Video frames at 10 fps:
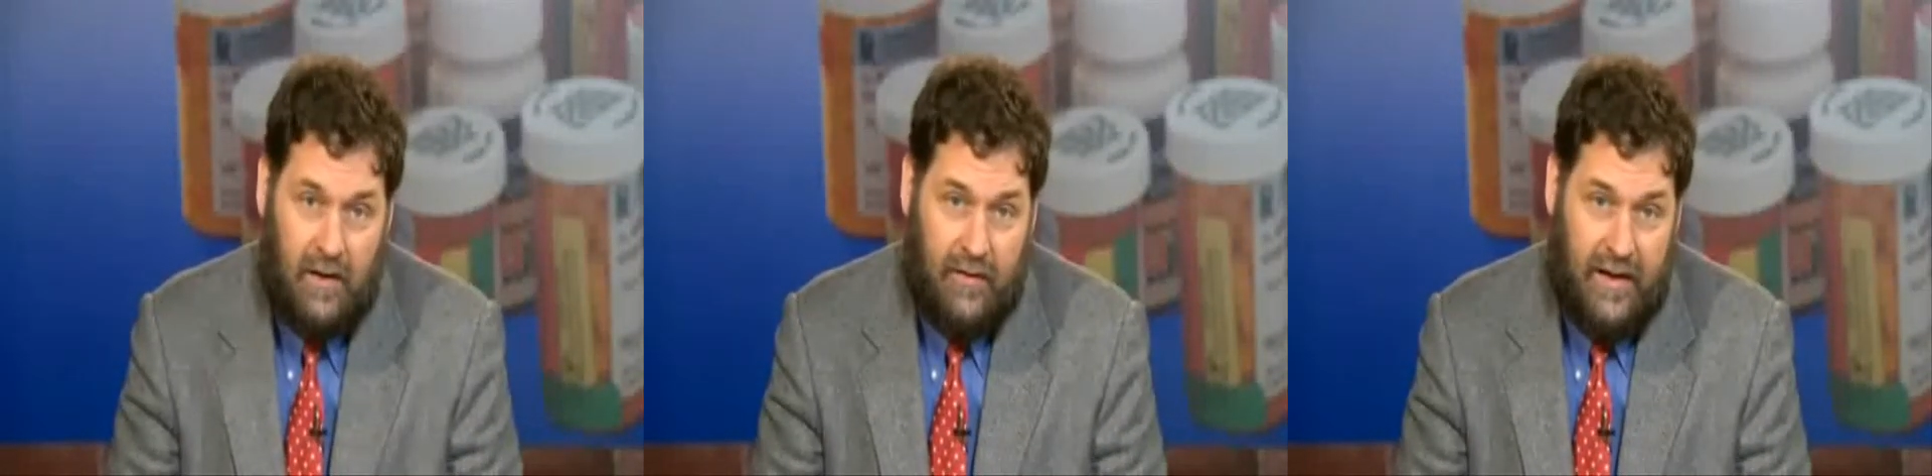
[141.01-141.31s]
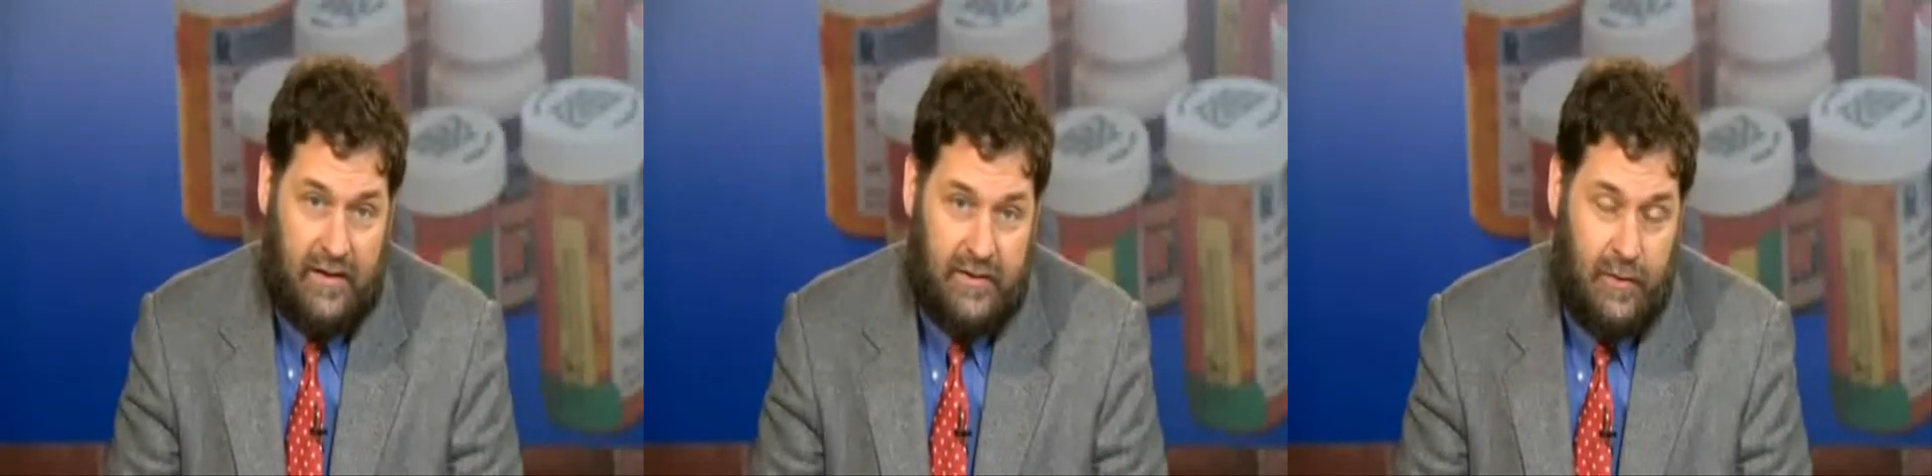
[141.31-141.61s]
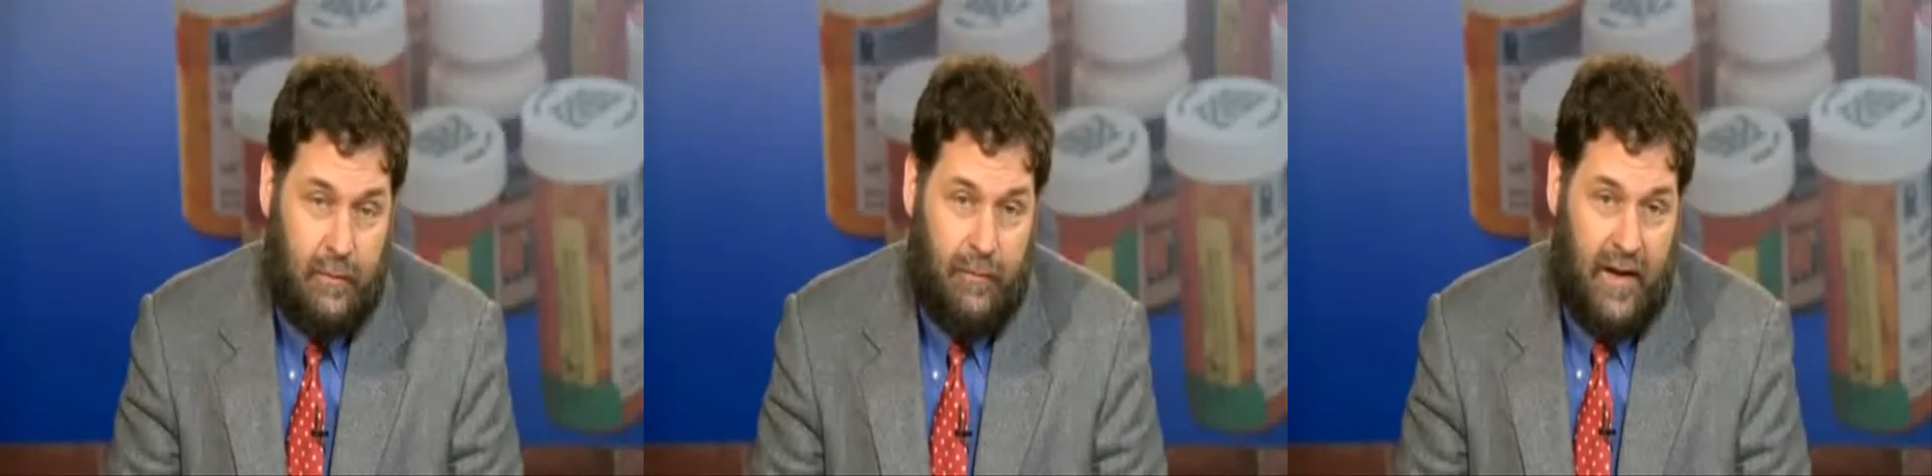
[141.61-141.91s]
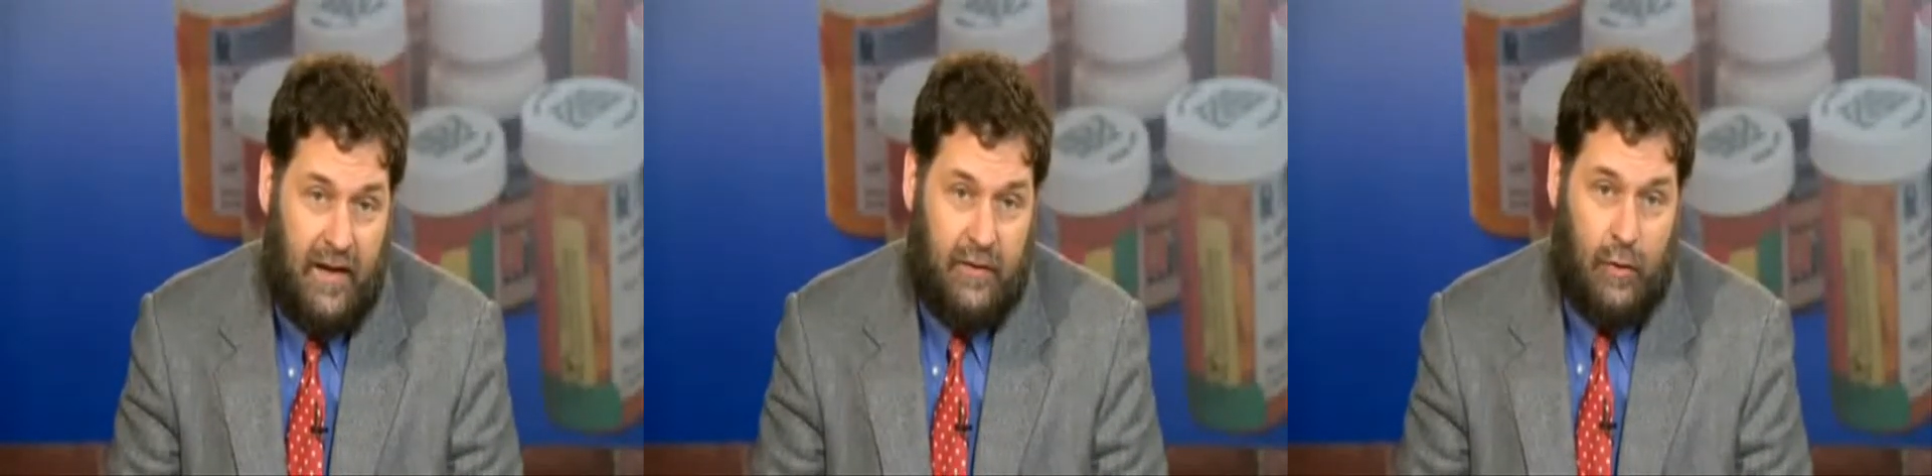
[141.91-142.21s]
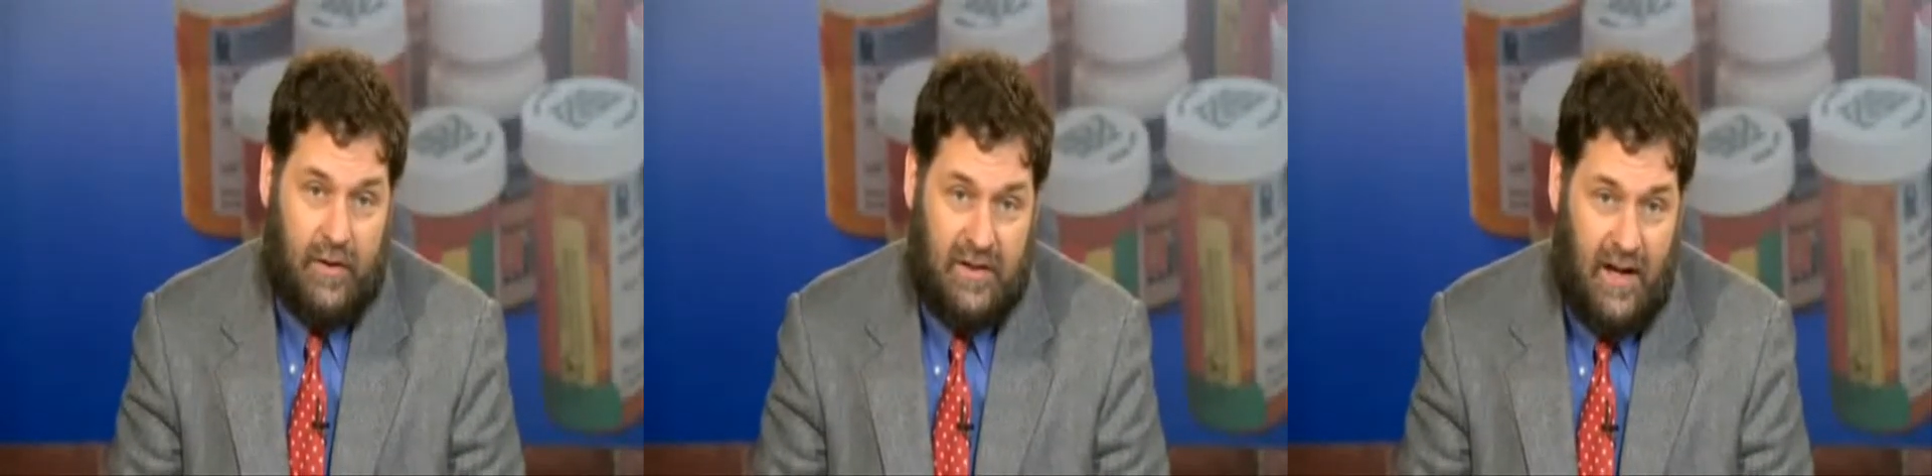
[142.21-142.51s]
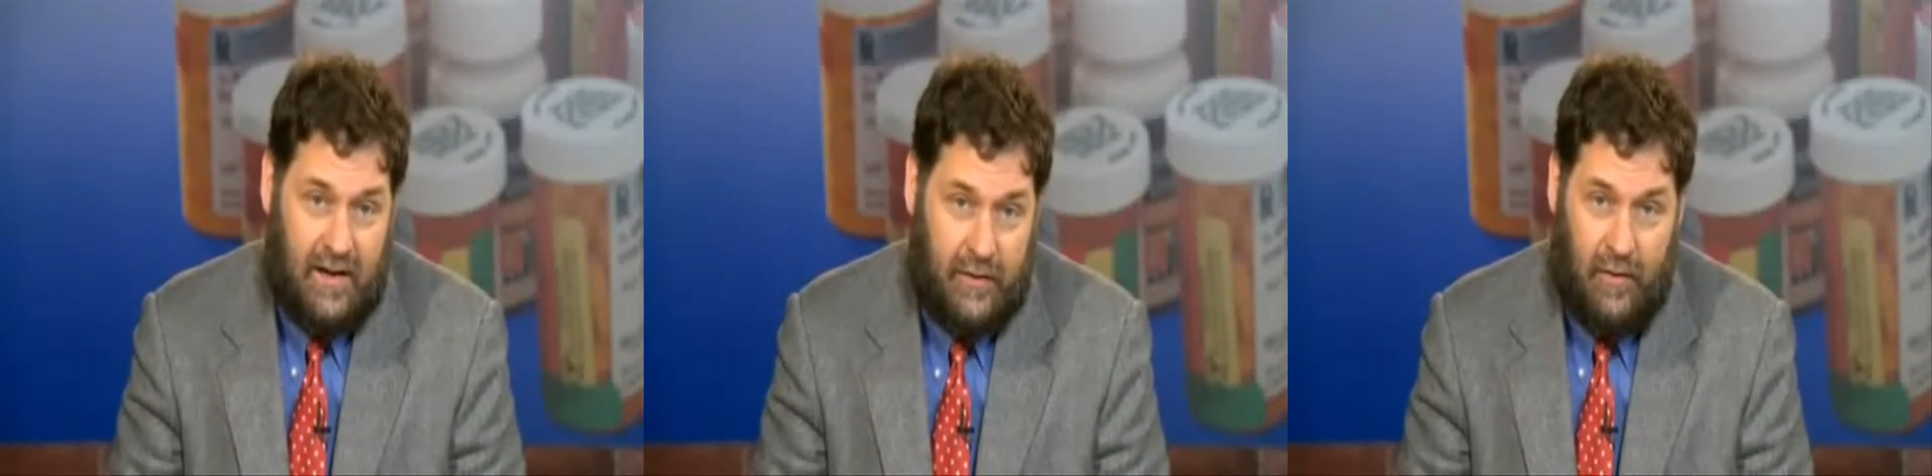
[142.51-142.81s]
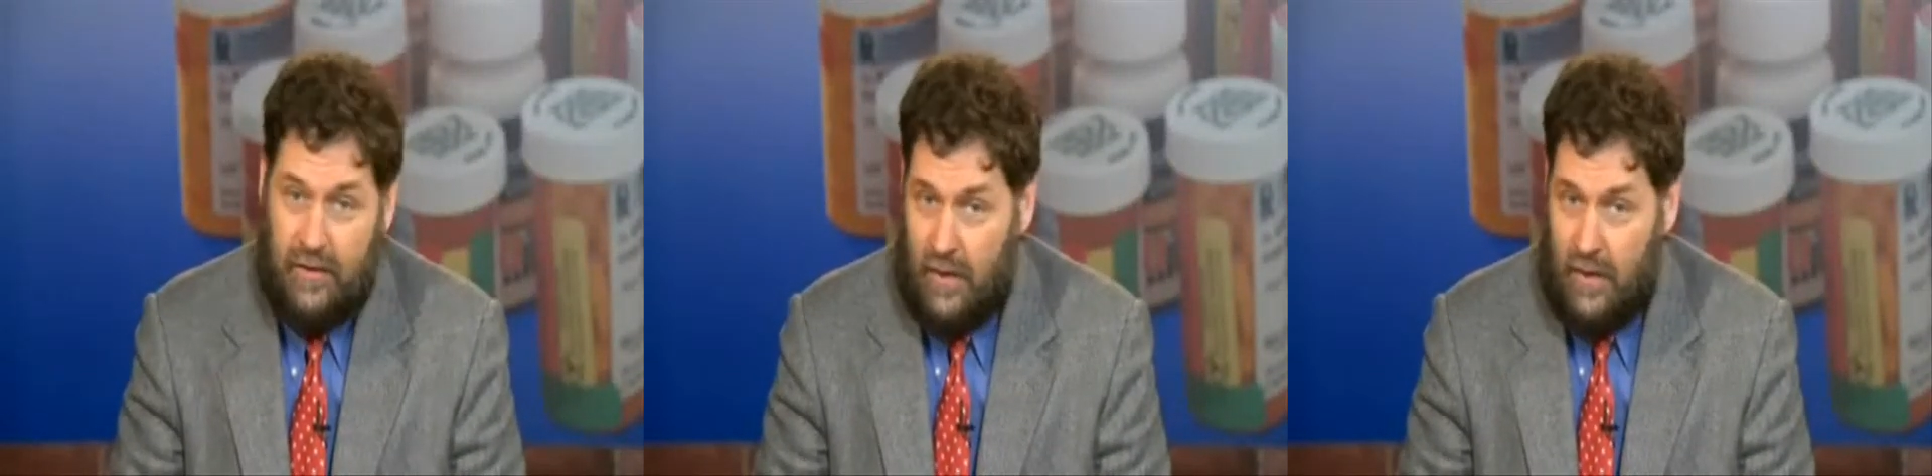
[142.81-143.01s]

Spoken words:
they assume that your doctor